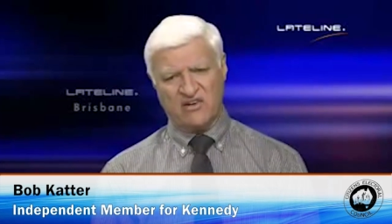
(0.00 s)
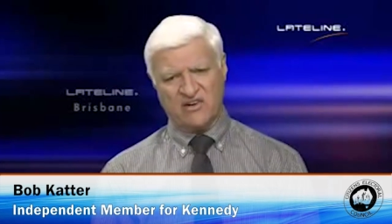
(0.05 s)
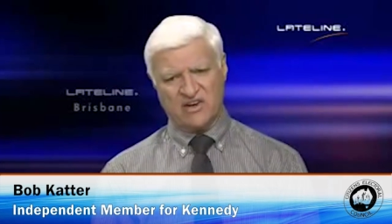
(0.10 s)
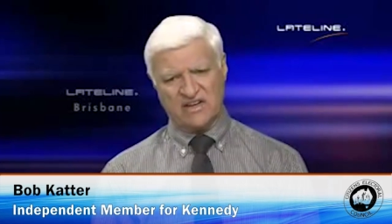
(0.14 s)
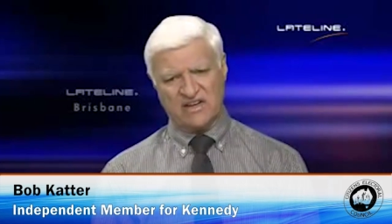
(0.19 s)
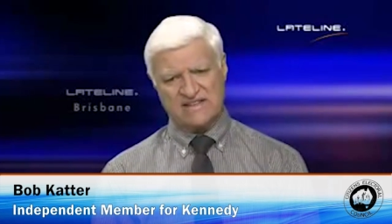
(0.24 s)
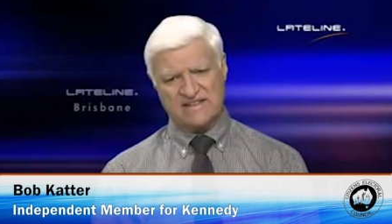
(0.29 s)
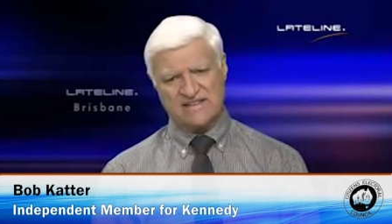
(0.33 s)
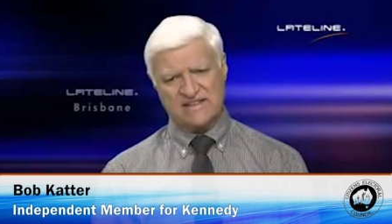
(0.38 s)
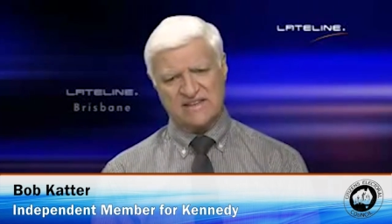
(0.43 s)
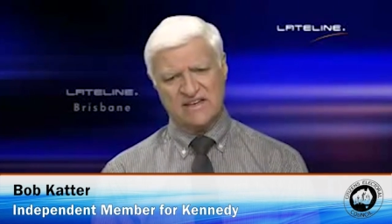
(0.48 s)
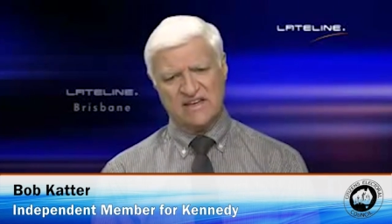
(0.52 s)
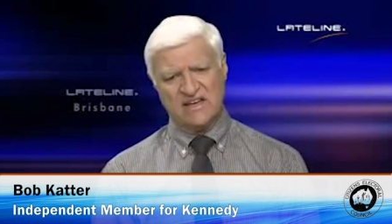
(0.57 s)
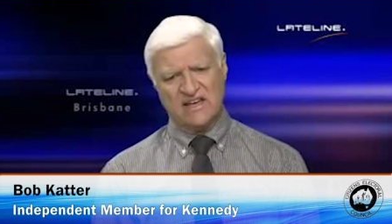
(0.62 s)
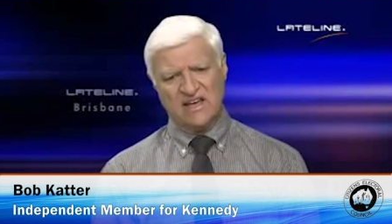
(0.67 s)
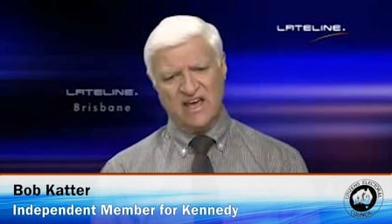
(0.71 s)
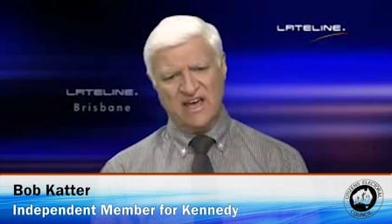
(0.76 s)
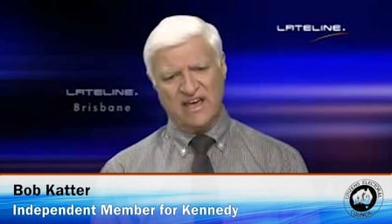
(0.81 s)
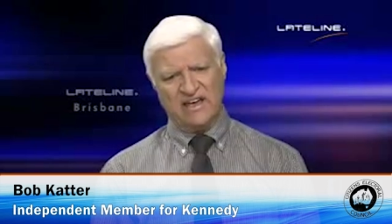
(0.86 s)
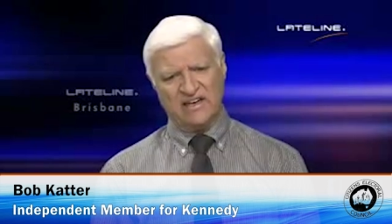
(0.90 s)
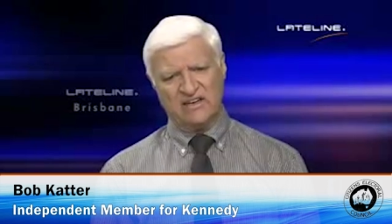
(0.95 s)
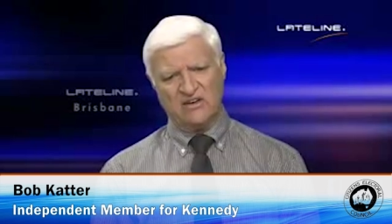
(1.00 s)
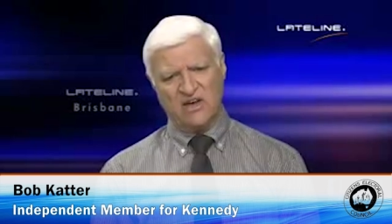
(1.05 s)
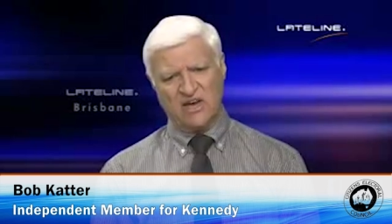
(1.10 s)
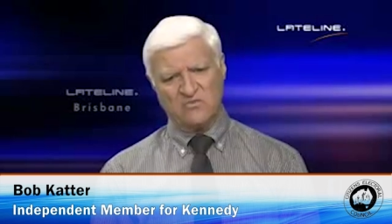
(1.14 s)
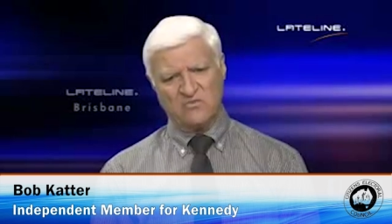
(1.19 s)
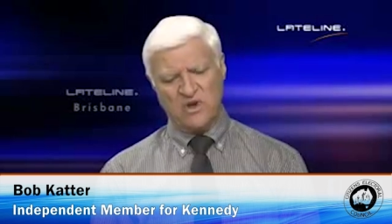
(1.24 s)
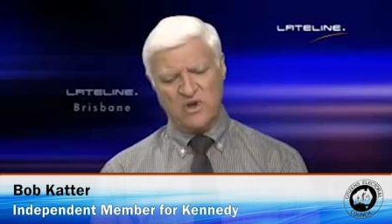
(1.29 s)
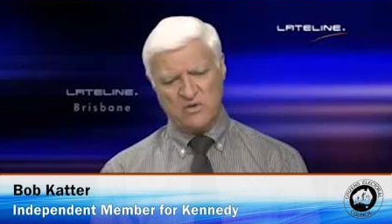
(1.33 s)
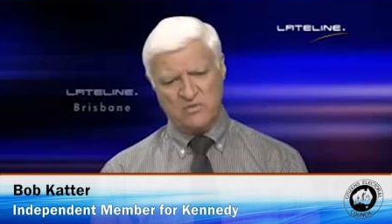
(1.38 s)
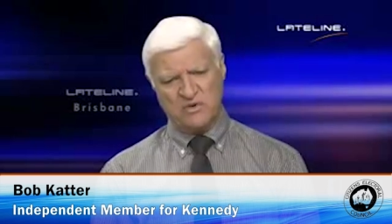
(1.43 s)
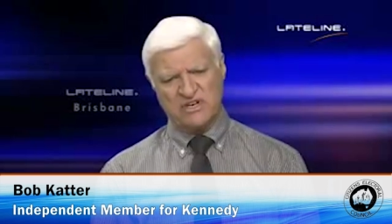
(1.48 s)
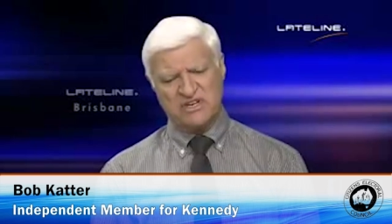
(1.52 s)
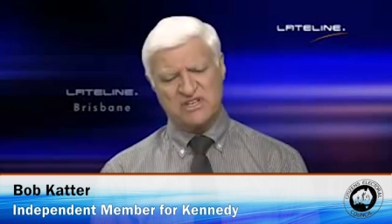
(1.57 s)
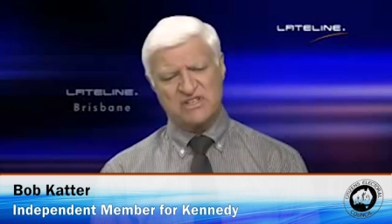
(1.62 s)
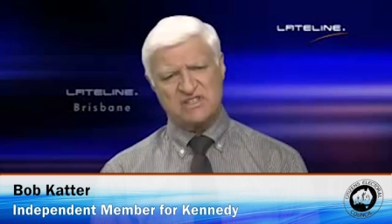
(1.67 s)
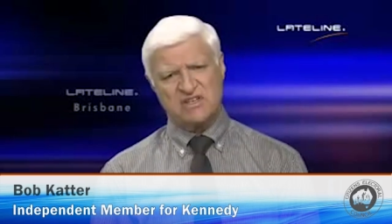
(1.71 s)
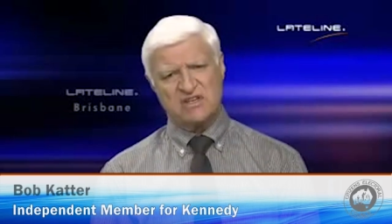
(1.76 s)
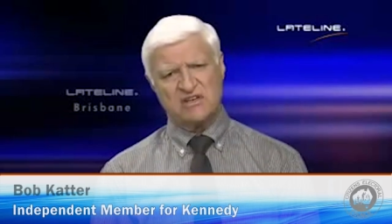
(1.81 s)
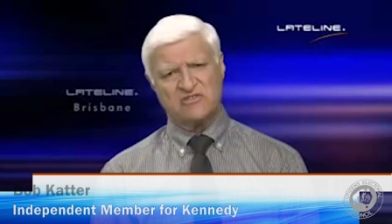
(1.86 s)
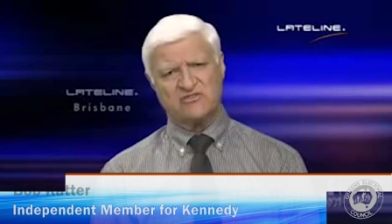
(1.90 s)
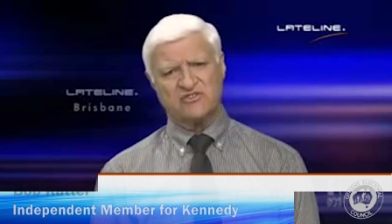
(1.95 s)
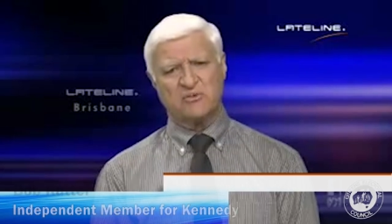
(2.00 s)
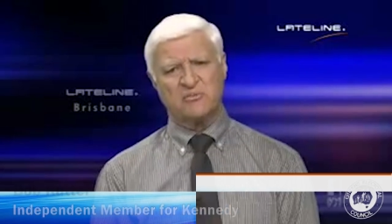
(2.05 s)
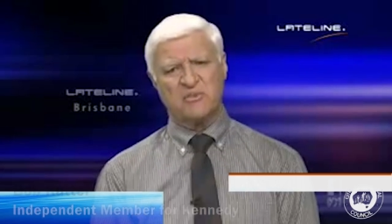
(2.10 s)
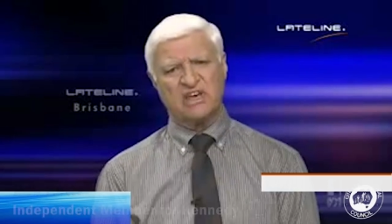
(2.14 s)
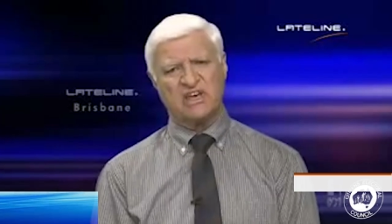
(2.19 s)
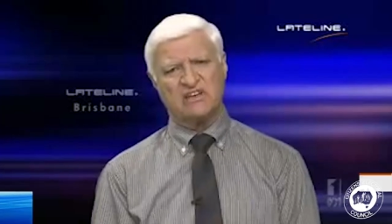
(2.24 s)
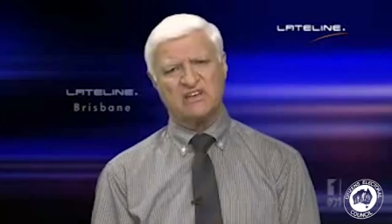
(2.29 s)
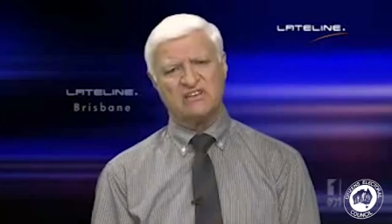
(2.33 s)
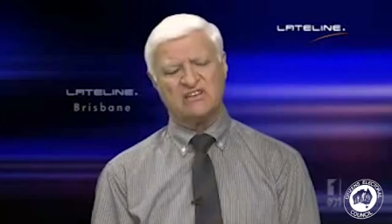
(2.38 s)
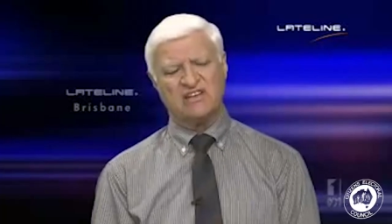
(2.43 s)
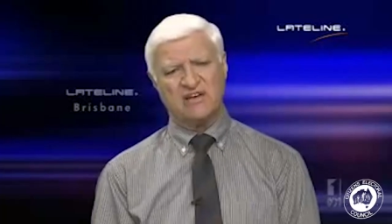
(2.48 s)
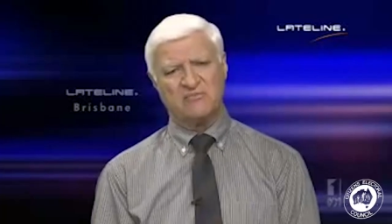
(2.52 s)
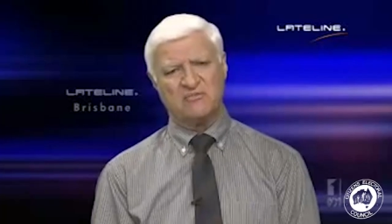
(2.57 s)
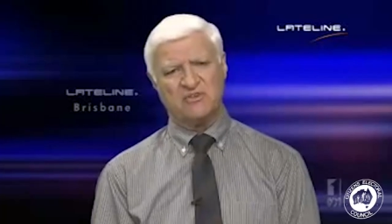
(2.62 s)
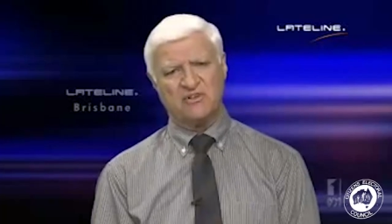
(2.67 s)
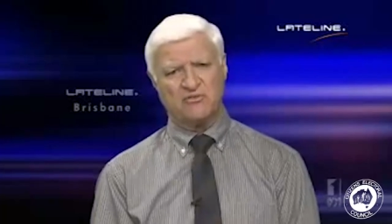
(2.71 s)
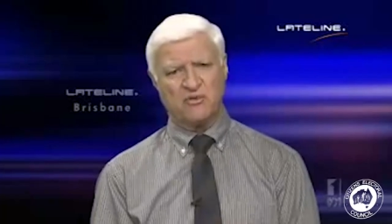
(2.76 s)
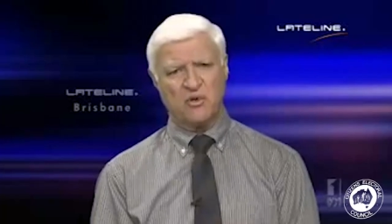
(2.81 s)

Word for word: They are trying to raise their living standards.